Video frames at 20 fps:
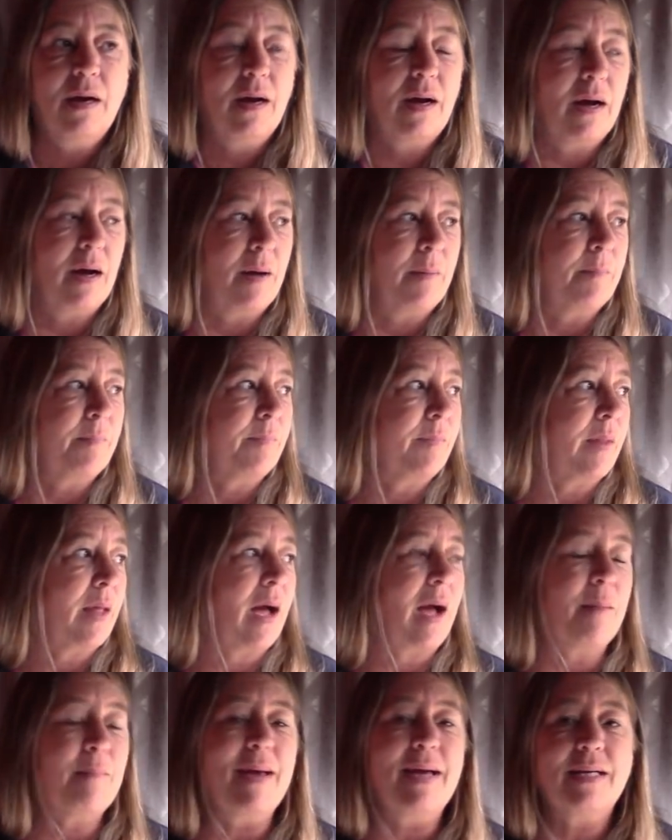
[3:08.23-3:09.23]

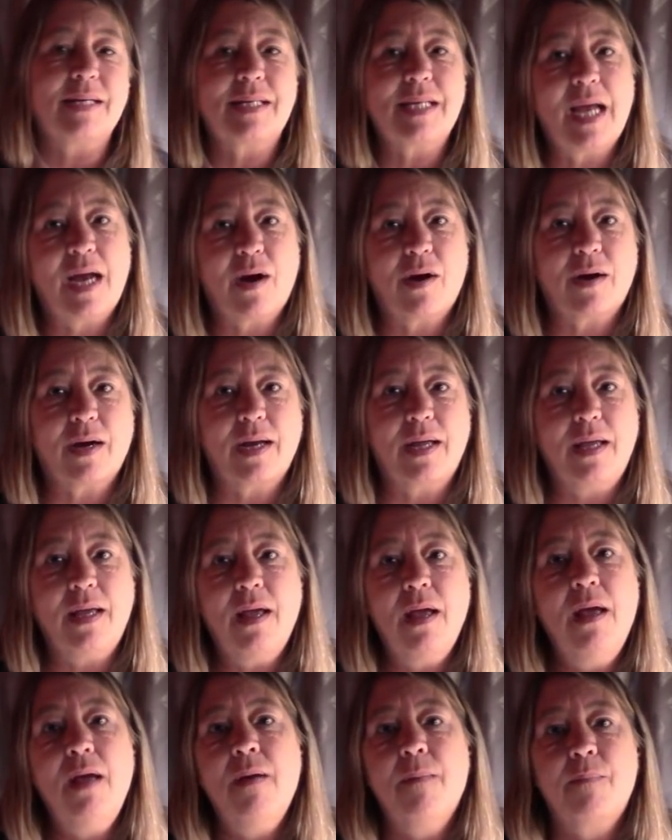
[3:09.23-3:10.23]
I met Terry,
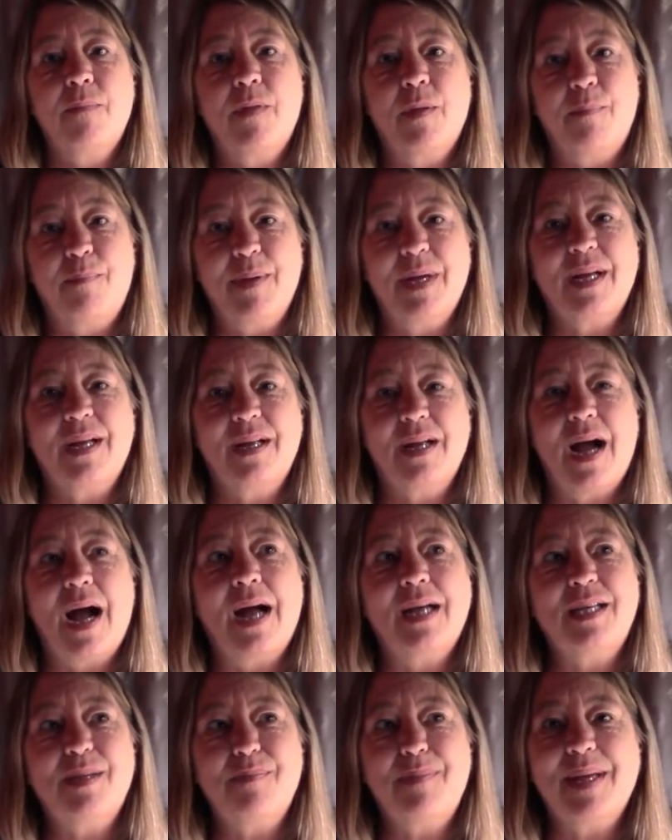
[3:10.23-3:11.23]
the big
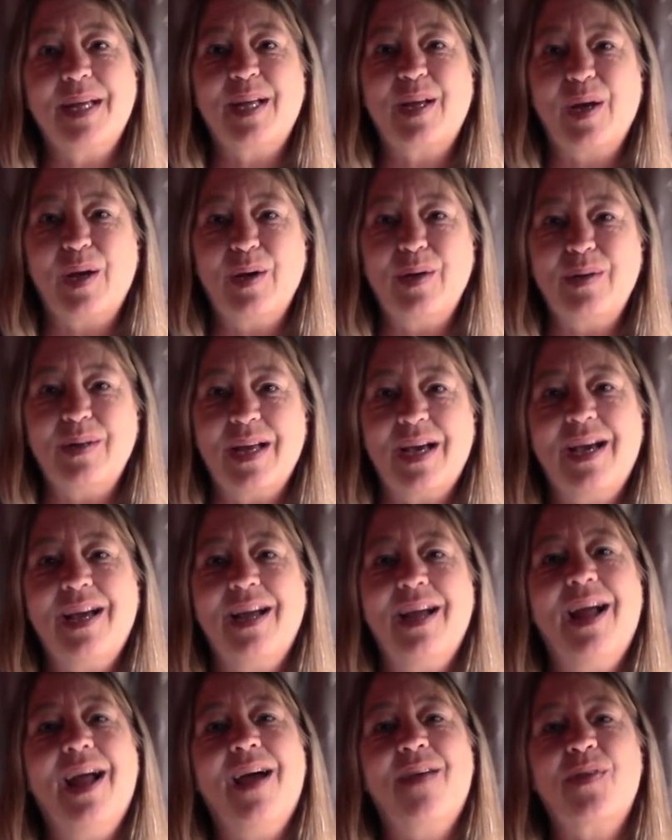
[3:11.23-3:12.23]
IdaBigKahuna,
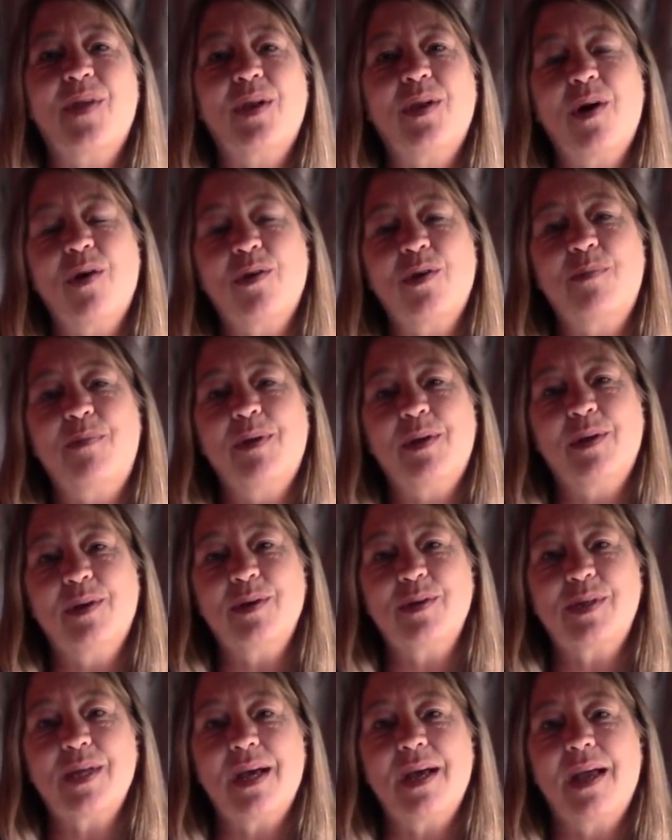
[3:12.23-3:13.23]
at the
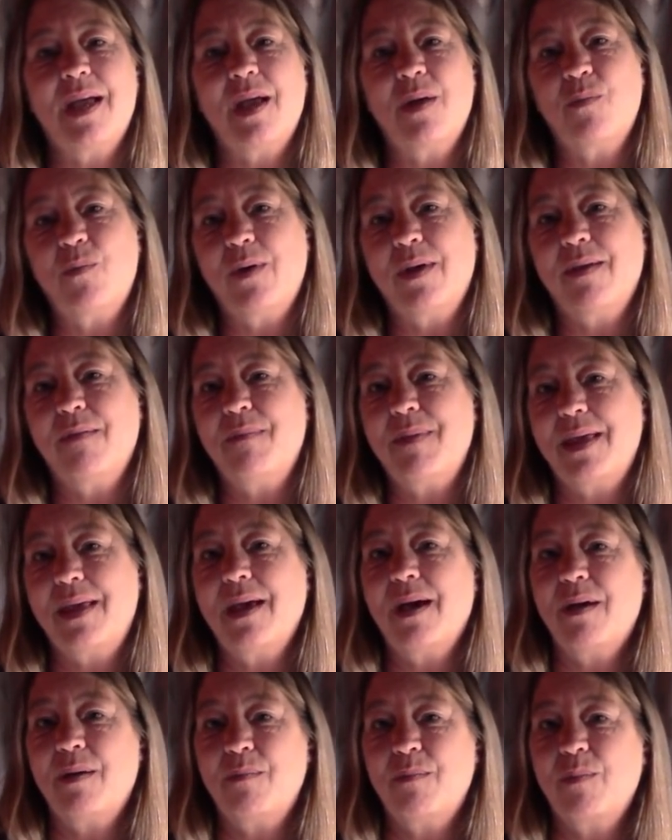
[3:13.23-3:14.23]
Lollapalooza, and we have
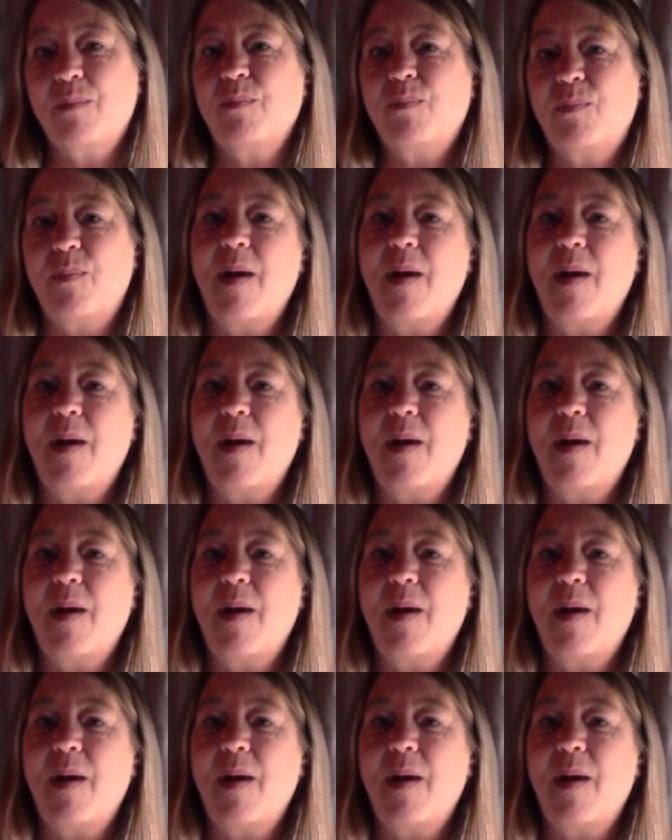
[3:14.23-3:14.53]
become,